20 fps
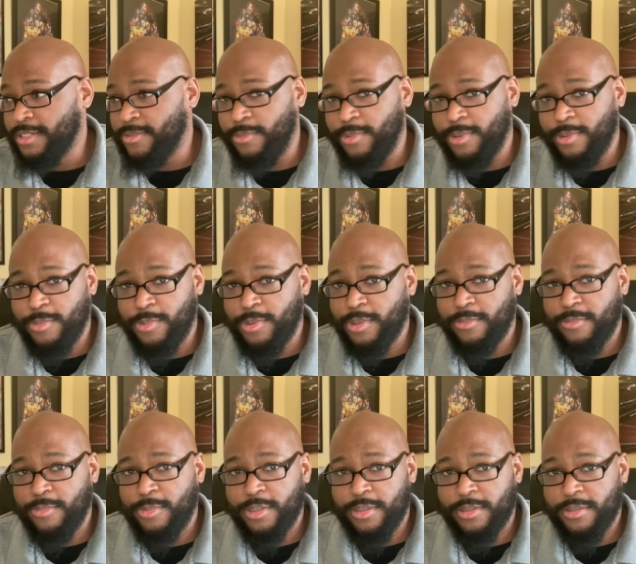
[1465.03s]
we're,
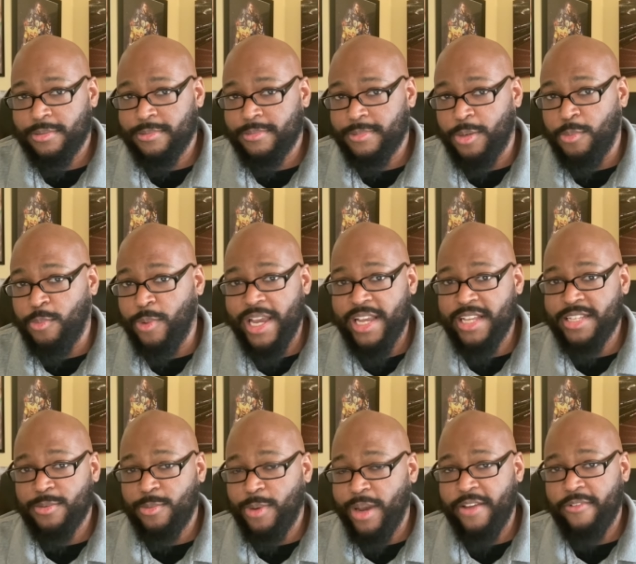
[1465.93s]
we're a
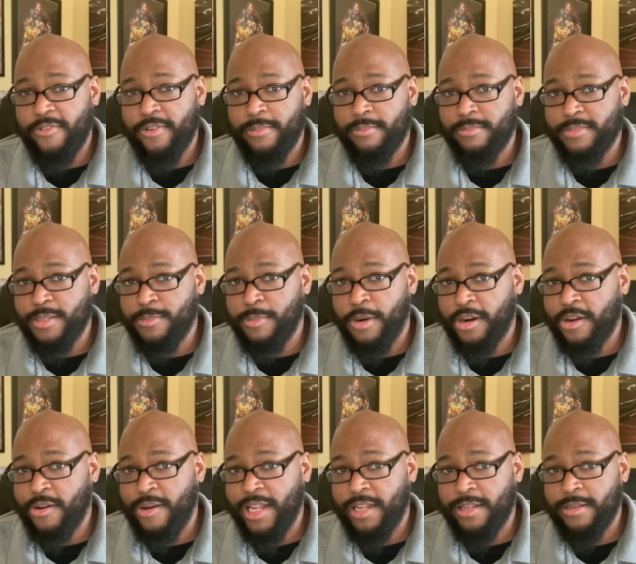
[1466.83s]
ways away from
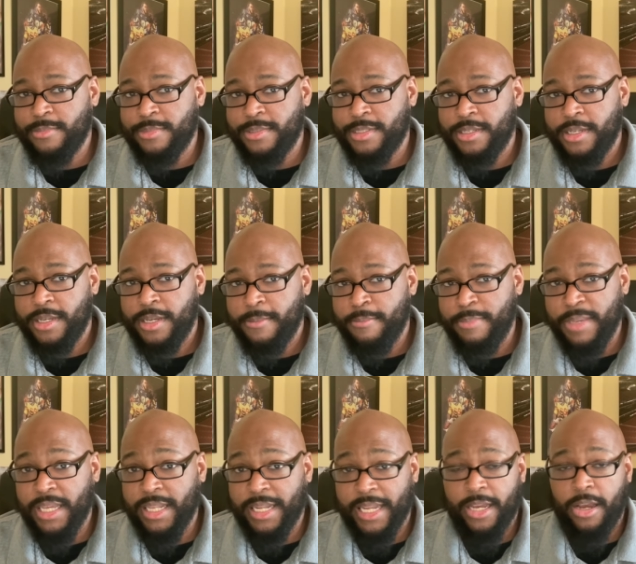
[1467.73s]
DeMarco Hellams
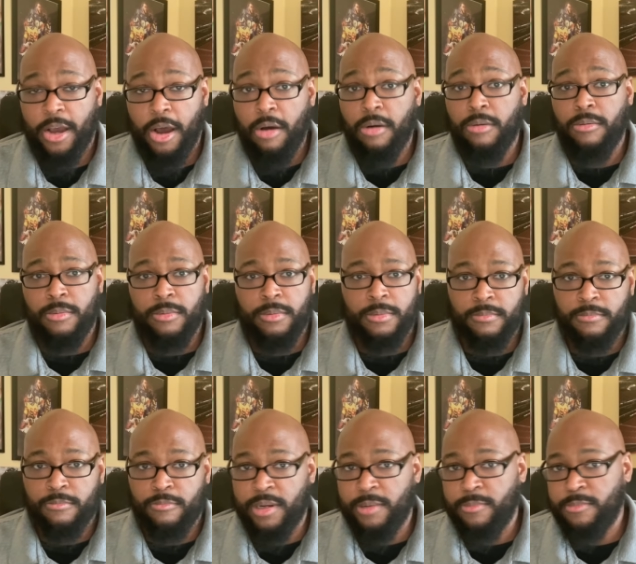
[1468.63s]
being like, oh,
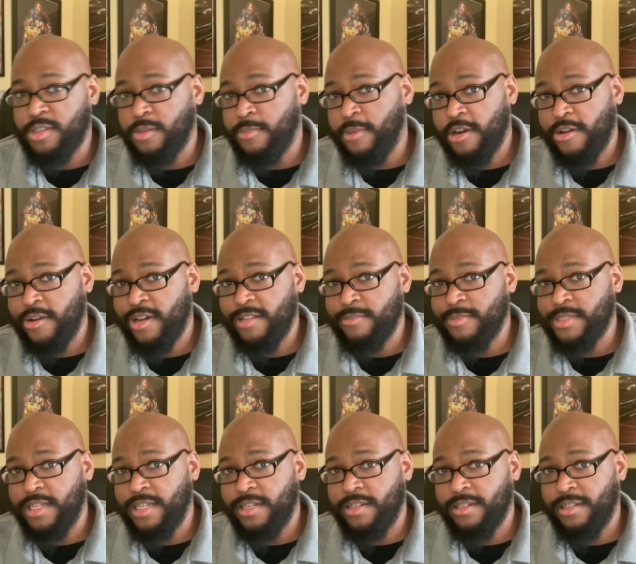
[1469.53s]
what DeMarco
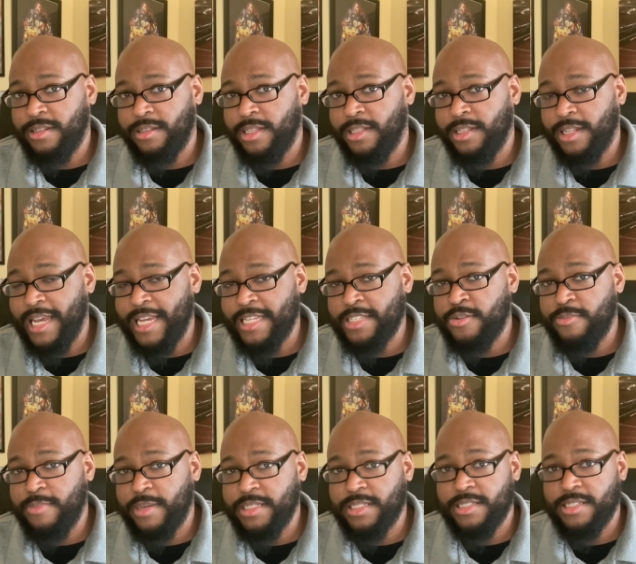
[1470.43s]
Hellams did in, in the last
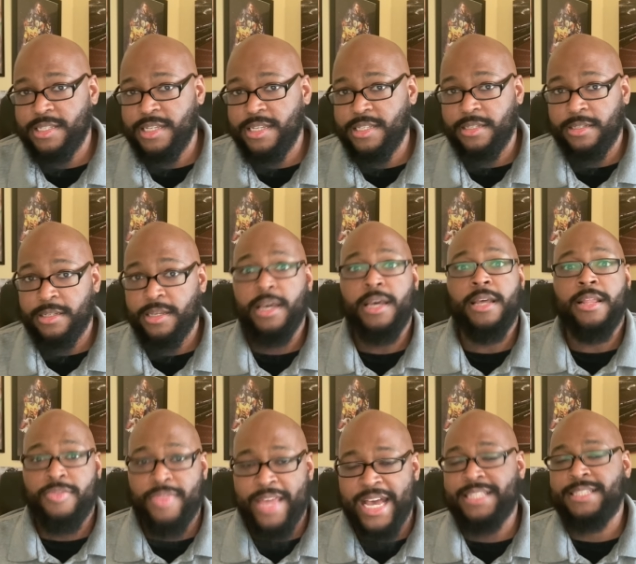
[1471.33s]
two months of the season,
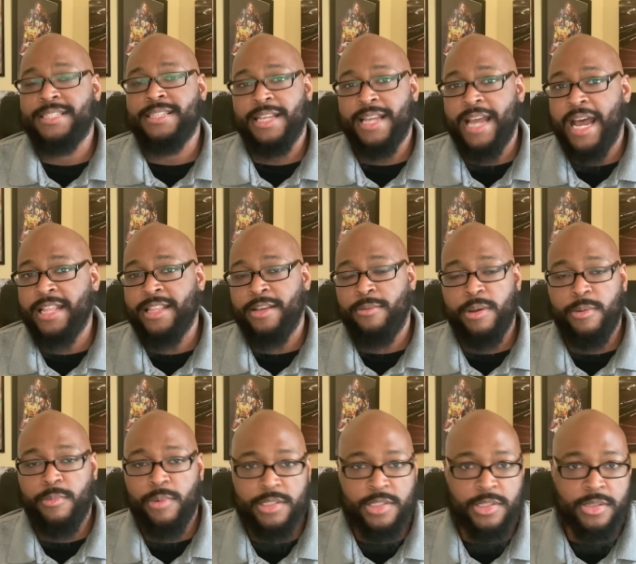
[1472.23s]
that's the guy that
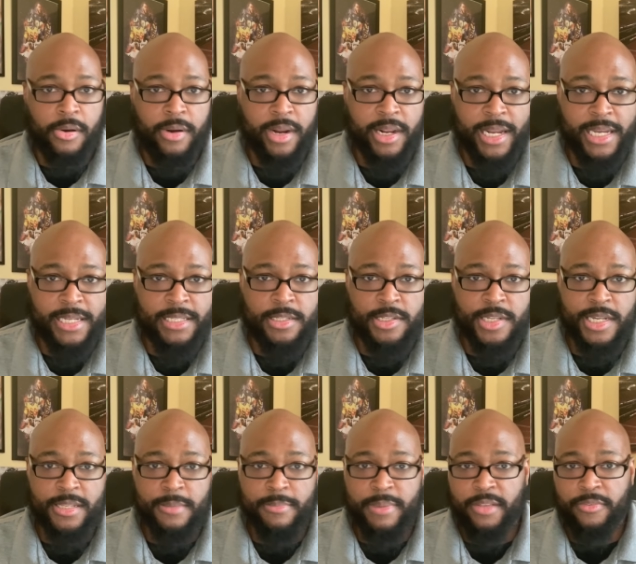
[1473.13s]
we want starting next to
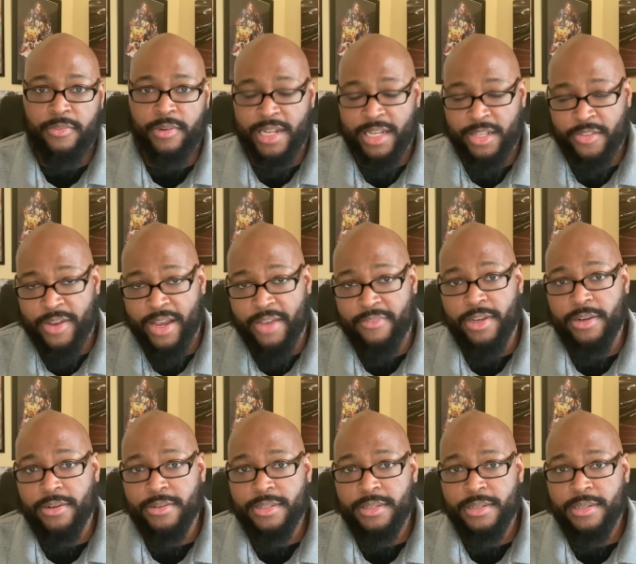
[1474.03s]
Jesse Bates for the next five
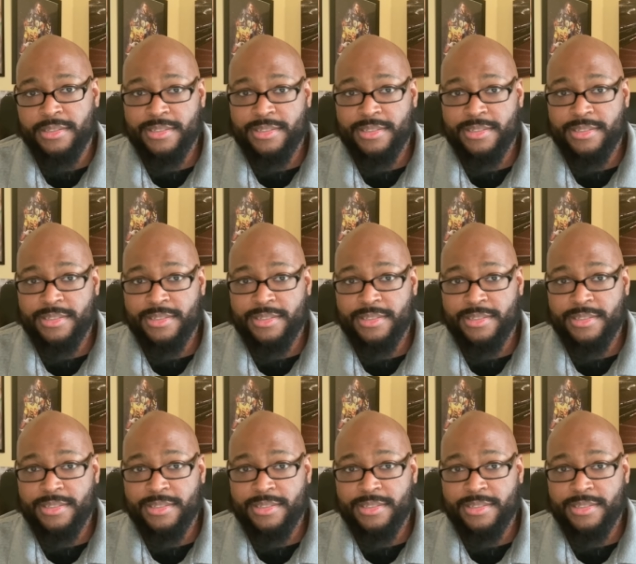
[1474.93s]
years